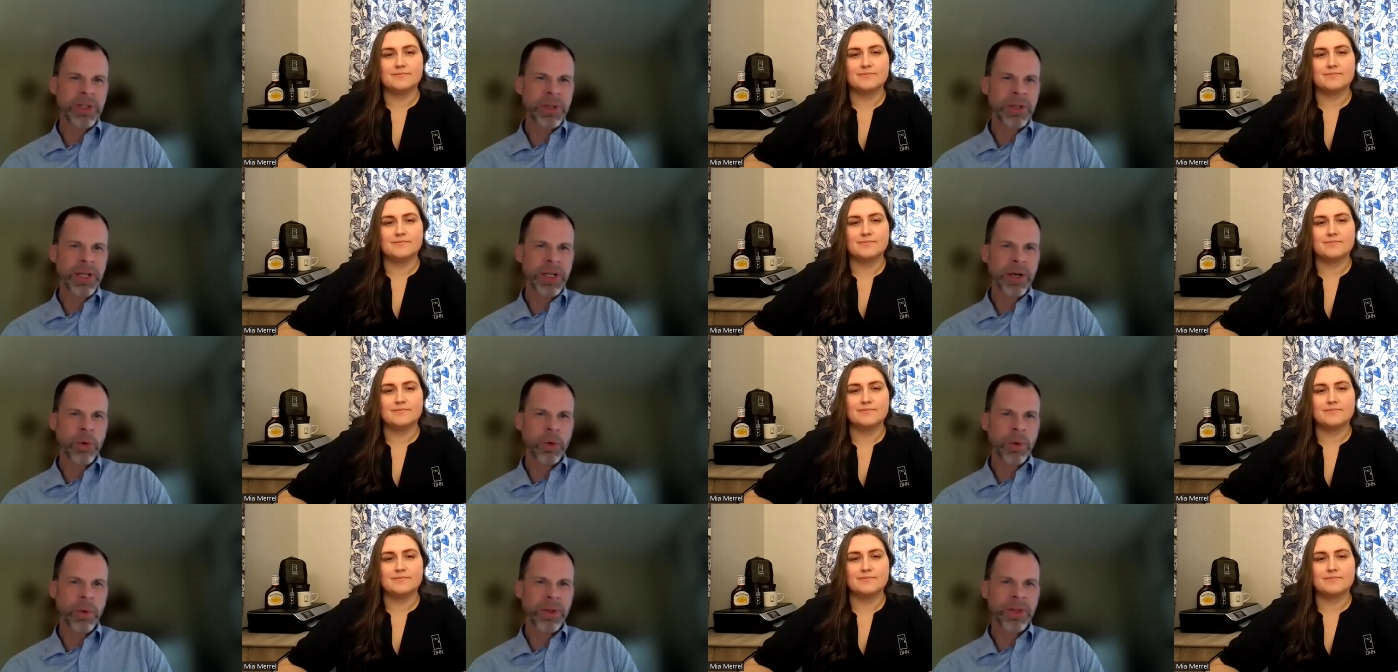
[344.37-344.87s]
Speaker 1: there
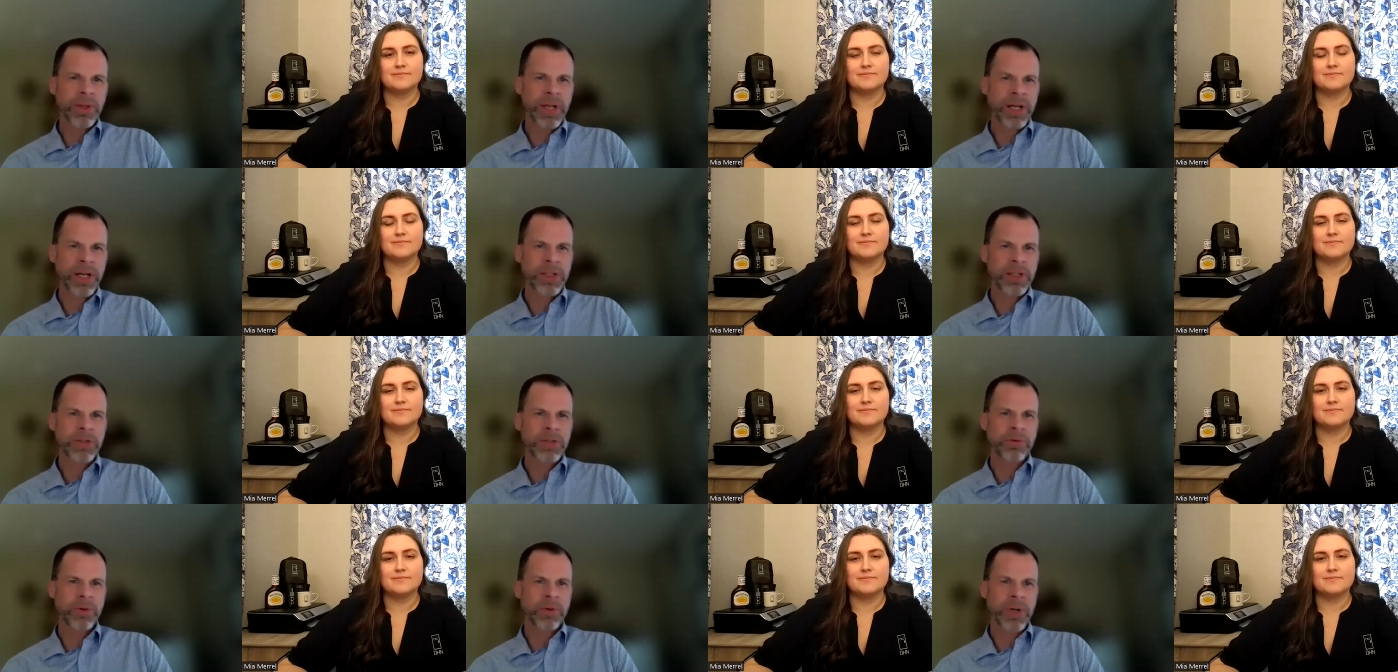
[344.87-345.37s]
with touch
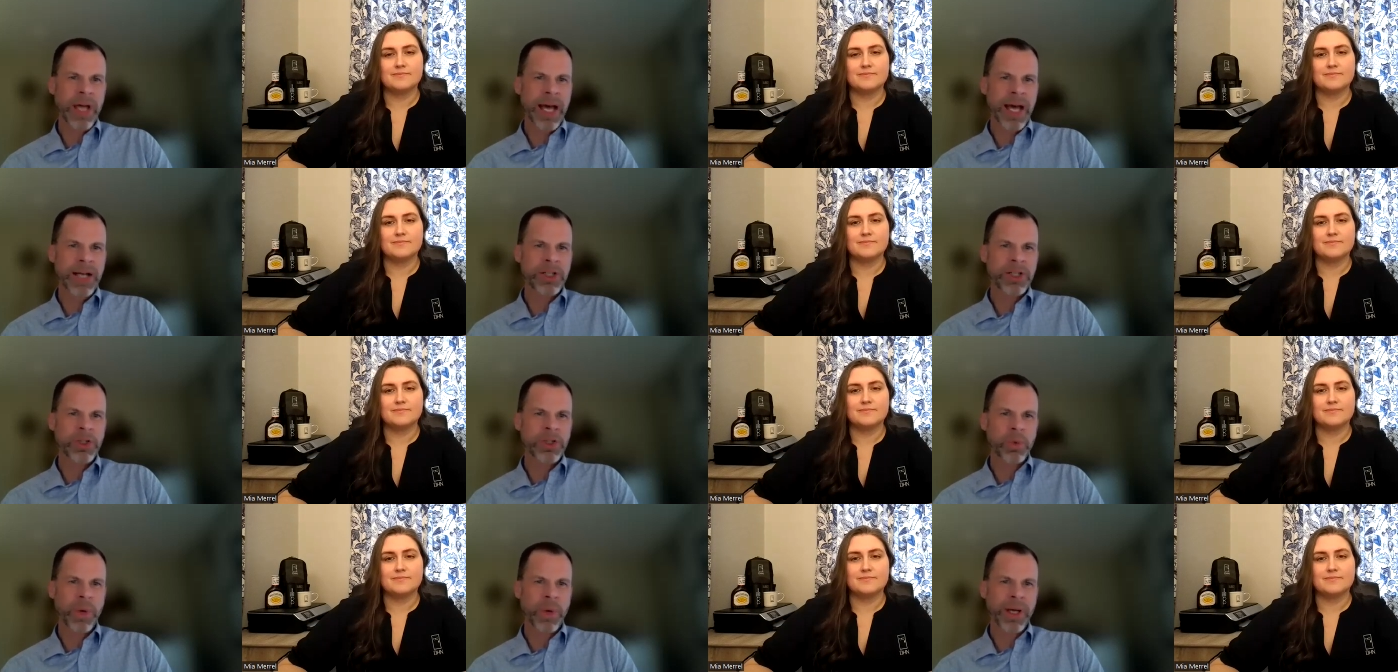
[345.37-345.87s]
free
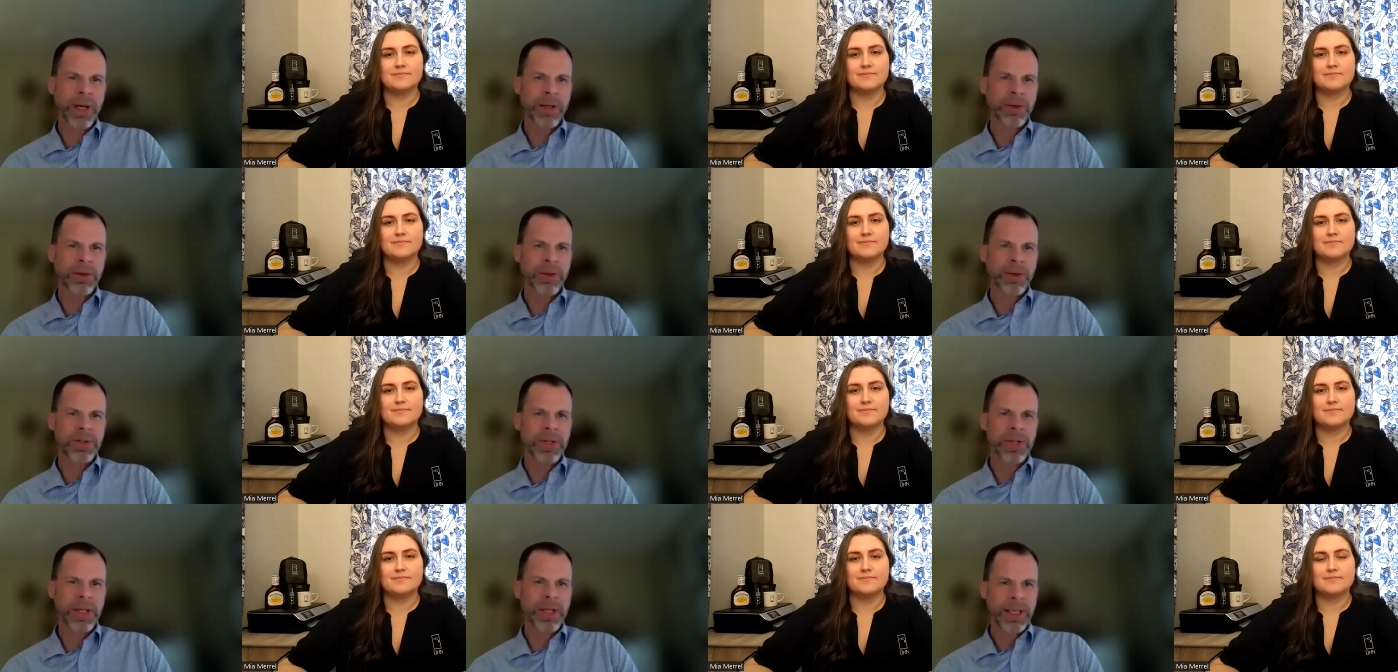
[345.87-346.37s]
actuators
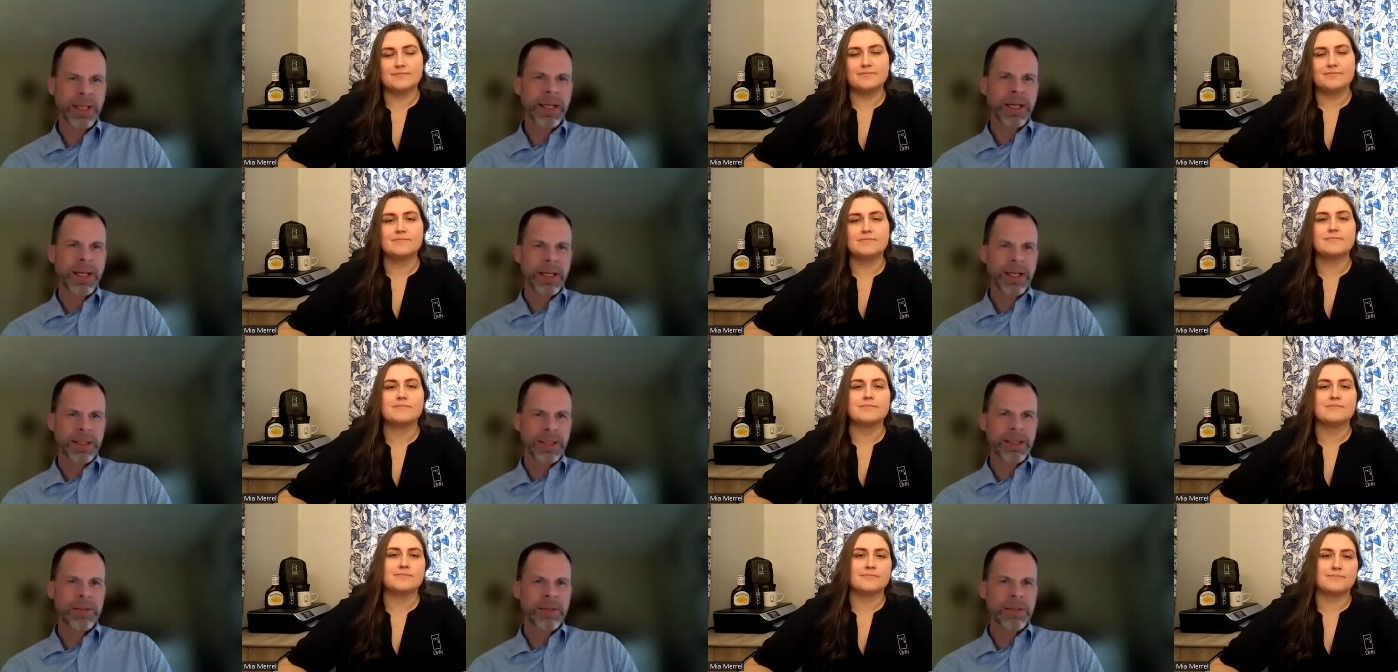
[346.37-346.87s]

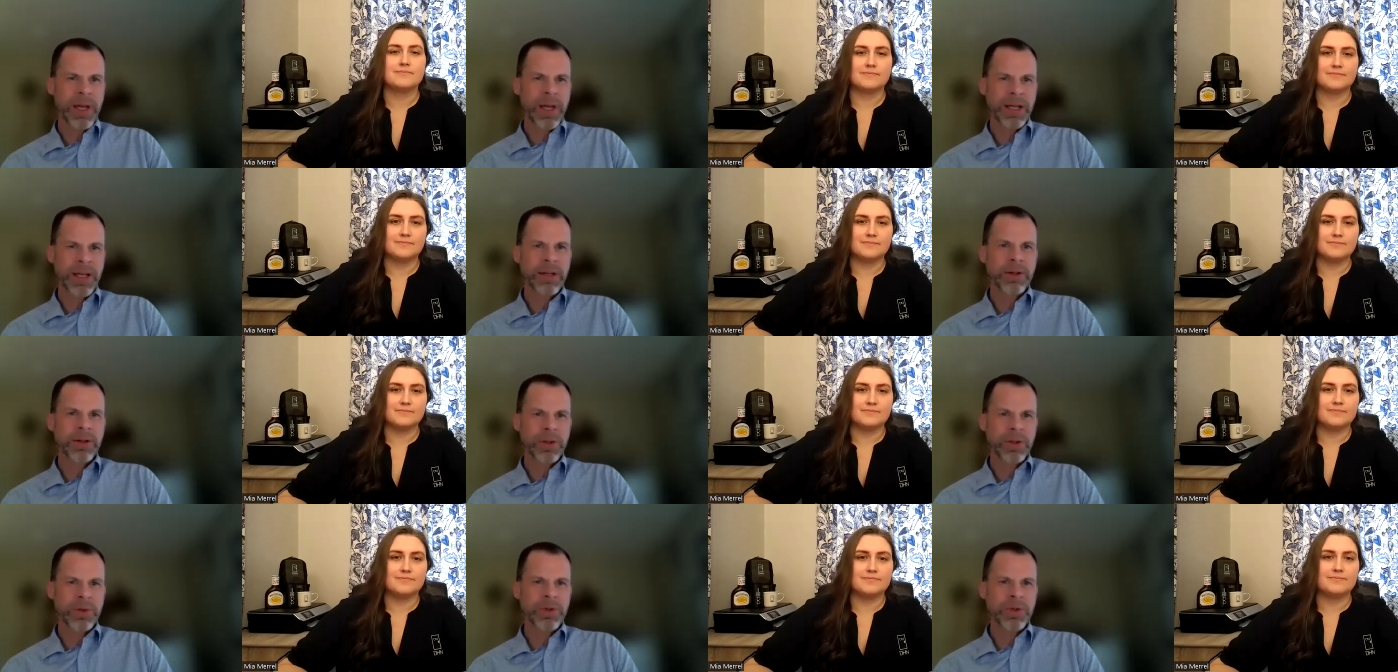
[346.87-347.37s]
to make
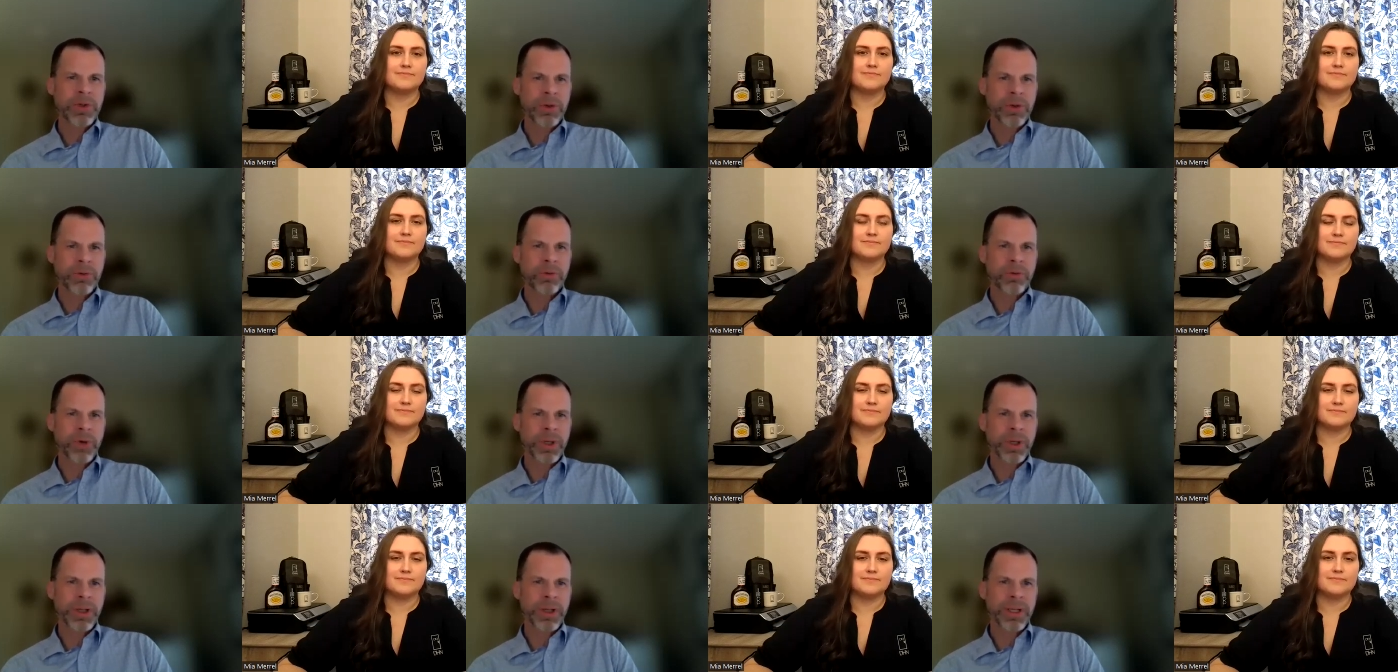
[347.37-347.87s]
it user
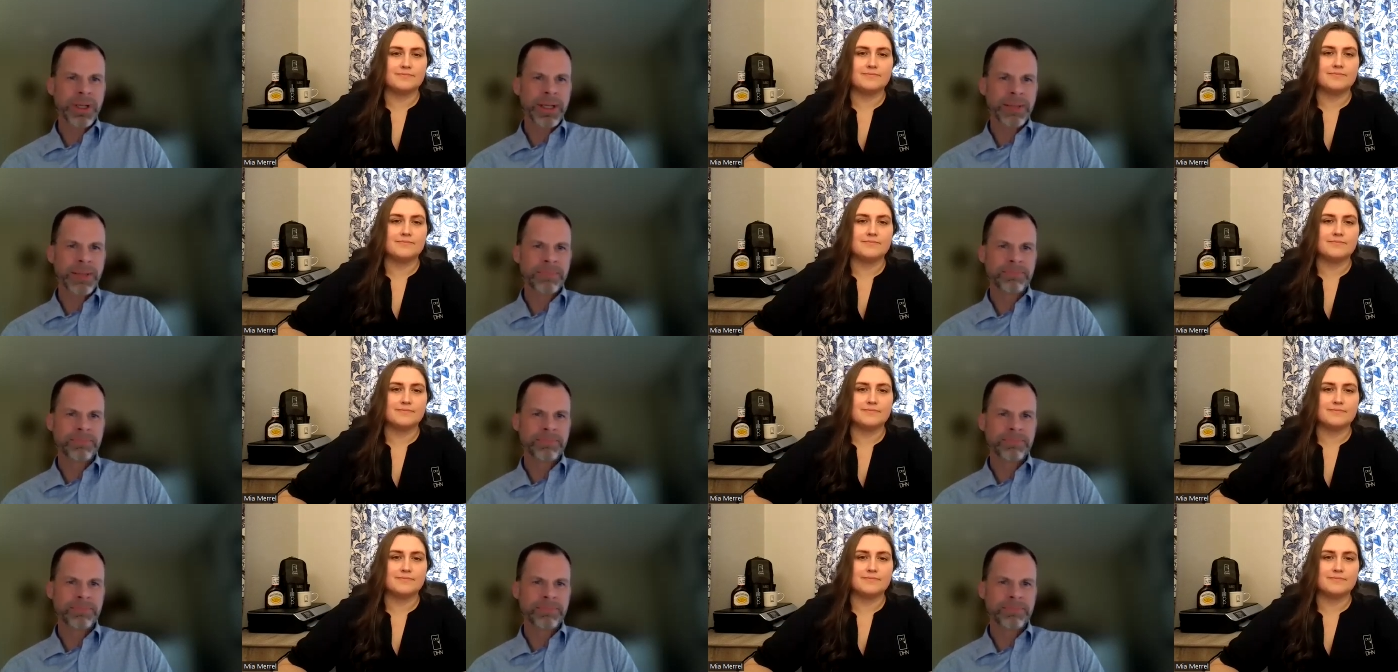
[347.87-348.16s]
friendly.